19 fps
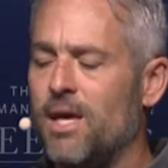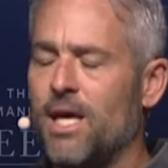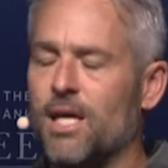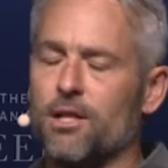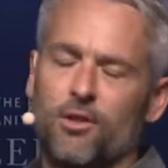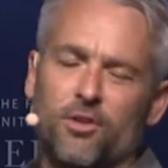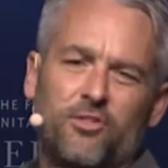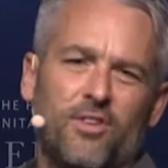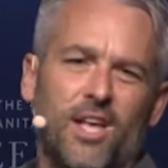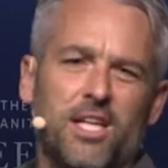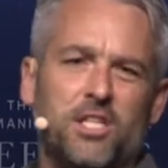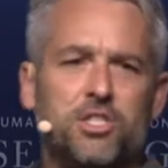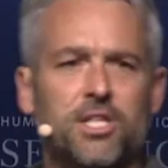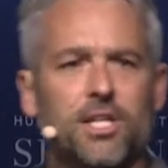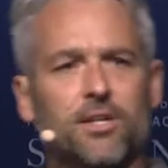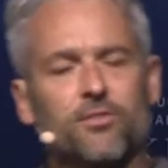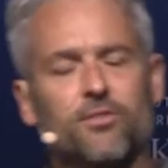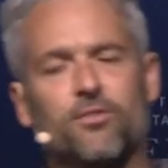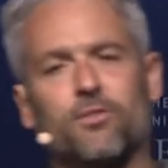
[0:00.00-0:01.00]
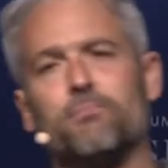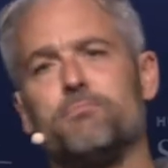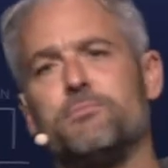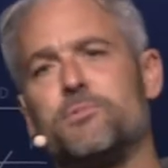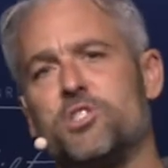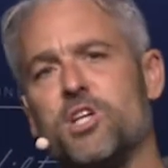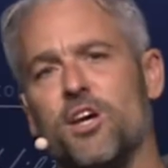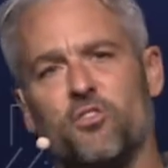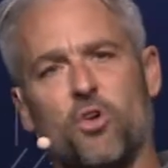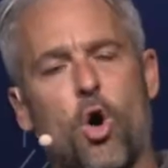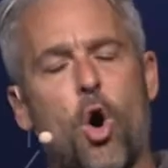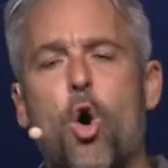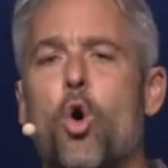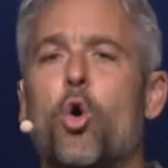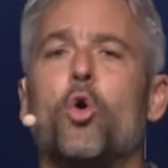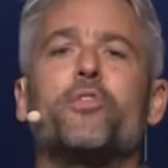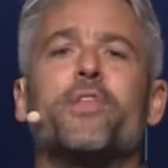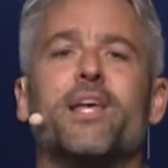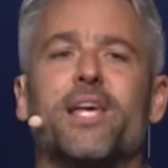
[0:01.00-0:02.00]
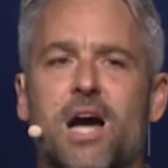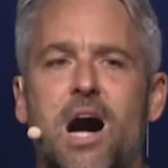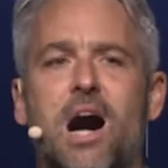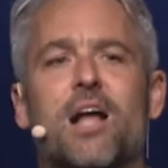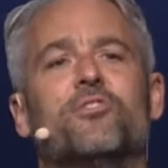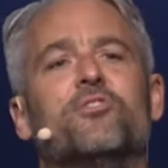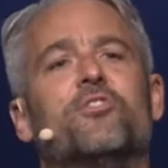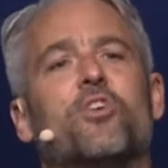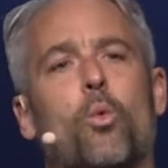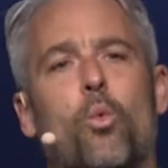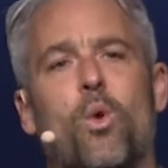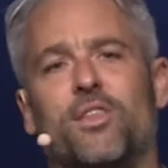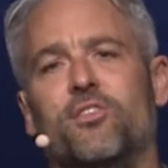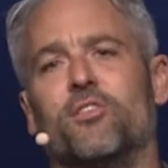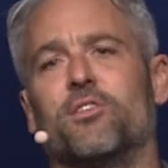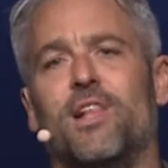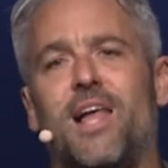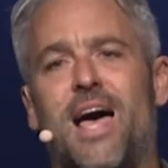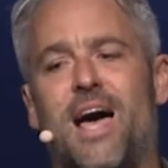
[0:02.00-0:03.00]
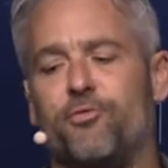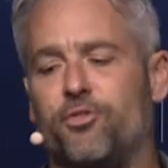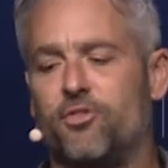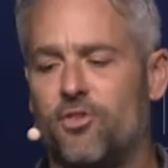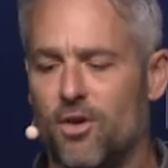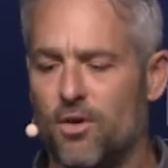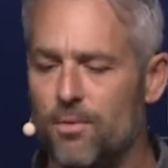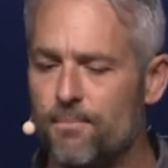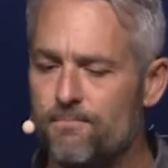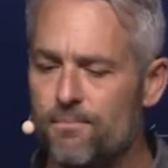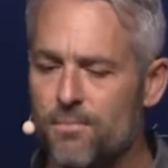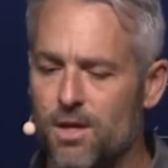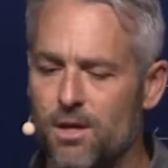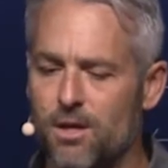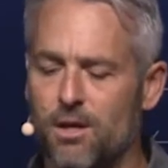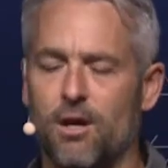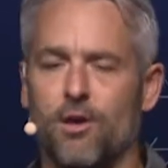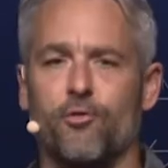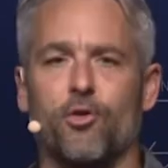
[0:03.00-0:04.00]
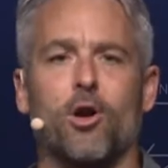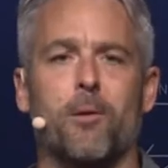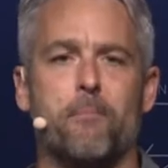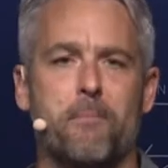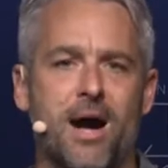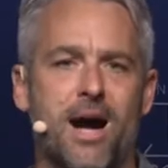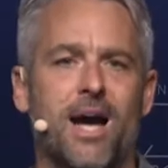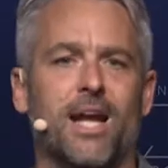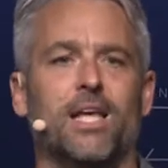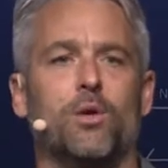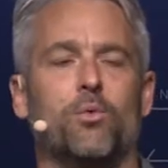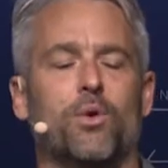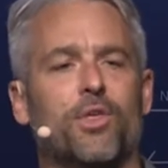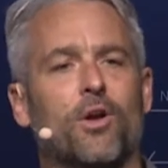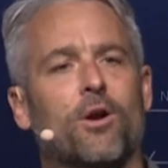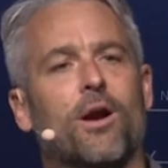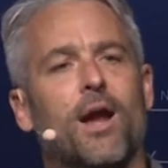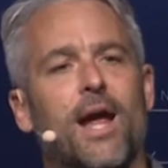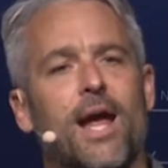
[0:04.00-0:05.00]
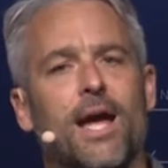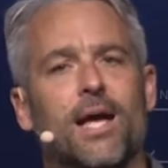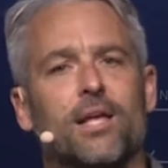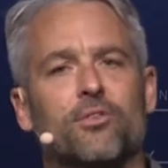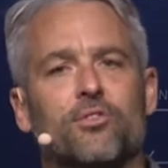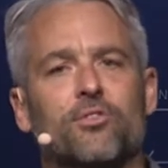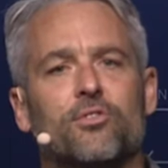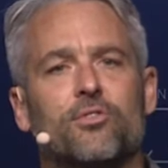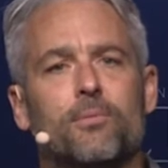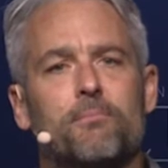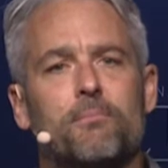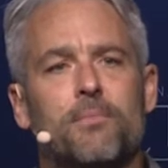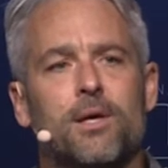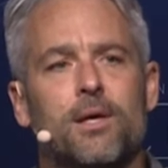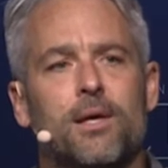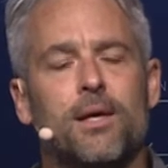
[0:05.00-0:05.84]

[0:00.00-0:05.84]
To me, it looks like she's just holding on to what's left of her body with her hands.